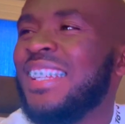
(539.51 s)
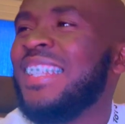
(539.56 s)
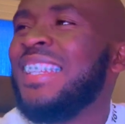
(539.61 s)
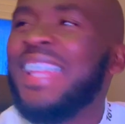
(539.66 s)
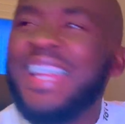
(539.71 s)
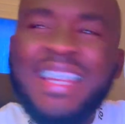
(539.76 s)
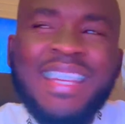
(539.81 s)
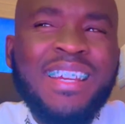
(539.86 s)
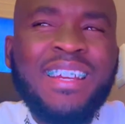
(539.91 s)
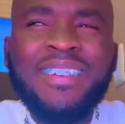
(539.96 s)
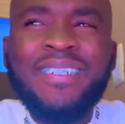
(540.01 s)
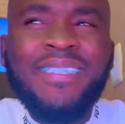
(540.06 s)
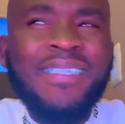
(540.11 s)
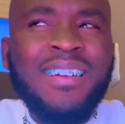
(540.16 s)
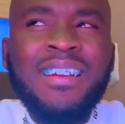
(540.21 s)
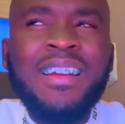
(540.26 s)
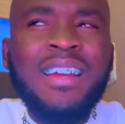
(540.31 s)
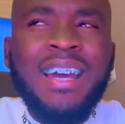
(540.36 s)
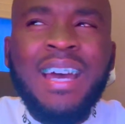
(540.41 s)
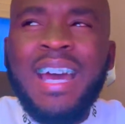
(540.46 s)
Like,
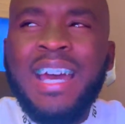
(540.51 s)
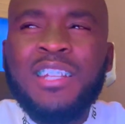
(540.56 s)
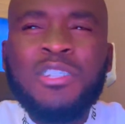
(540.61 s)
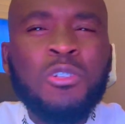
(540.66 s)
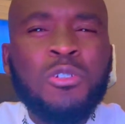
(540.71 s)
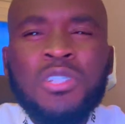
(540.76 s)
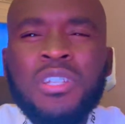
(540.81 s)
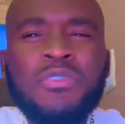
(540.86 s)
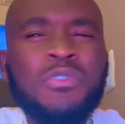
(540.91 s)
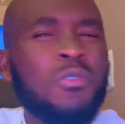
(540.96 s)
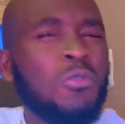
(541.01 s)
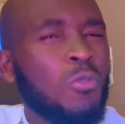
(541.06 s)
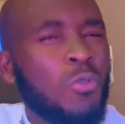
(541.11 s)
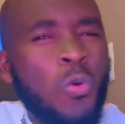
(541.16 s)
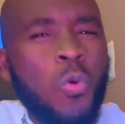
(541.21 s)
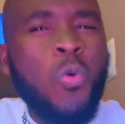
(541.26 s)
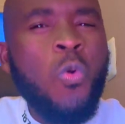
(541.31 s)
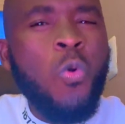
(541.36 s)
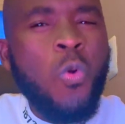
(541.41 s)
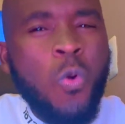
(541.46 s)
I don't even
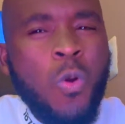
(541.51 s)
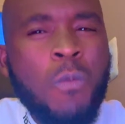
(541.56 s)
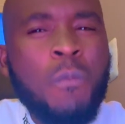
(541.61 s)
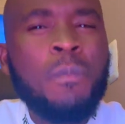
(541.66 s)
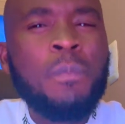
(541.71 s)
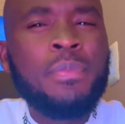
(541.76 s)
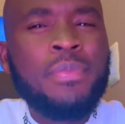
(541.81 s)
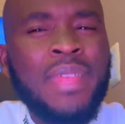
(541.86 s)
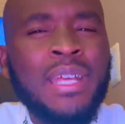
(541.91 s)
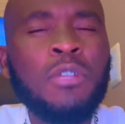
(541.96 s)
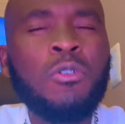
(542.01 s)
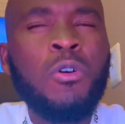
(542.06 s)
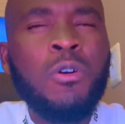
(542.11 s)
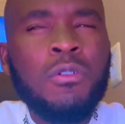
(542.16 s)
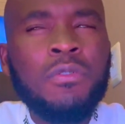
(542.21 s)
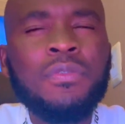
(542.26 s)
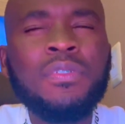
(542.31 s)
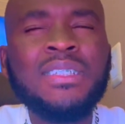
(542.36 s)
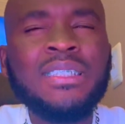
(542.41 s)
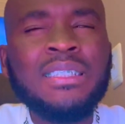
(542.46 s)
go home that
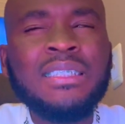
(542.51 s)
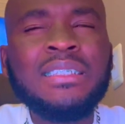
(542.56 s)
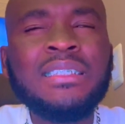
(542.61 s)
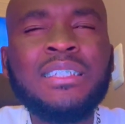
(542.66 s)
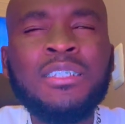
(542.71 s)
often.